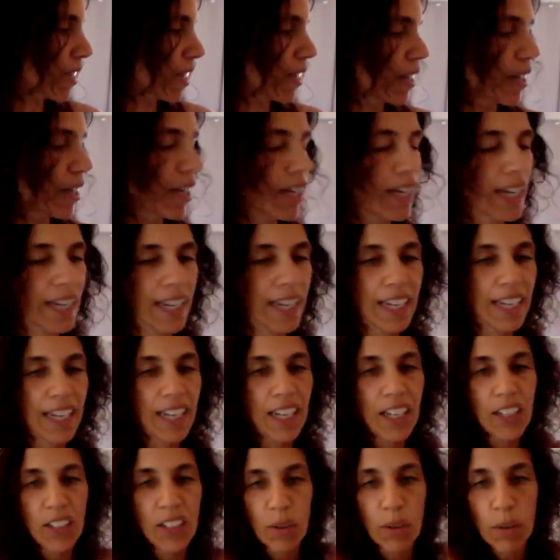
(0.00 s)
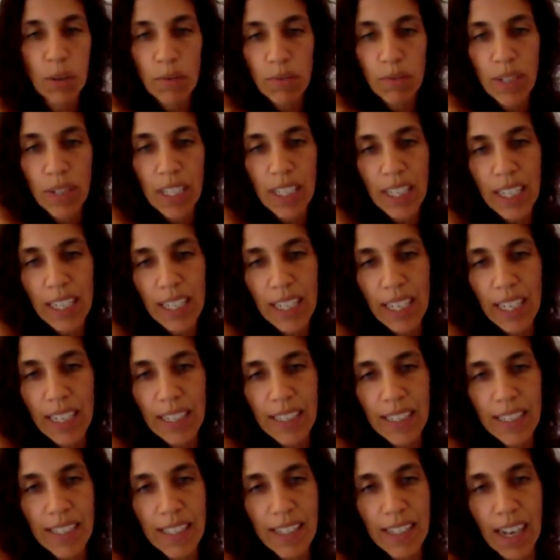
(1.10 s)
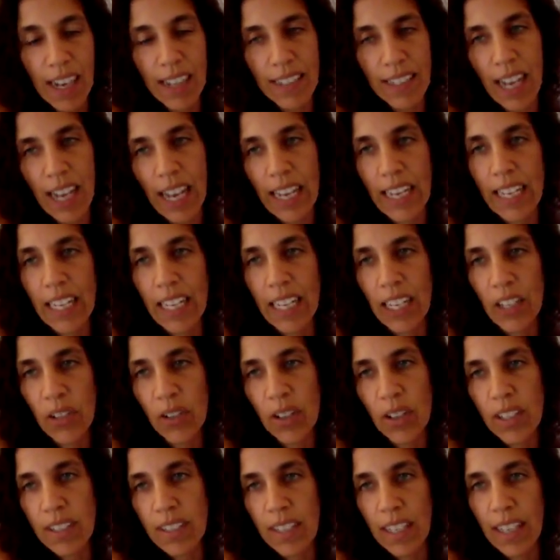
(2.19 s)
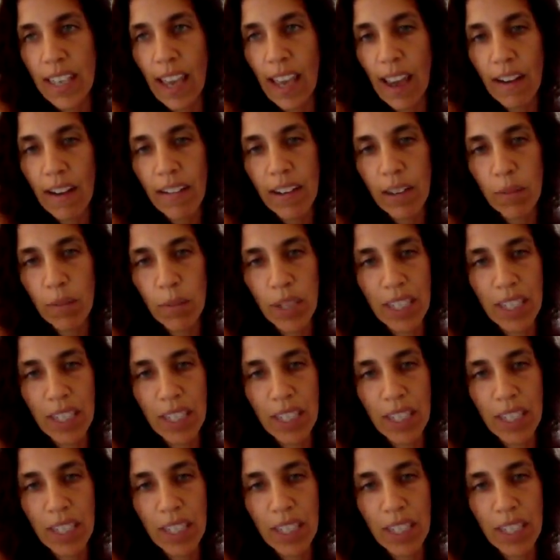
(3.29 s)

And so we really need to start taking an interest and caring,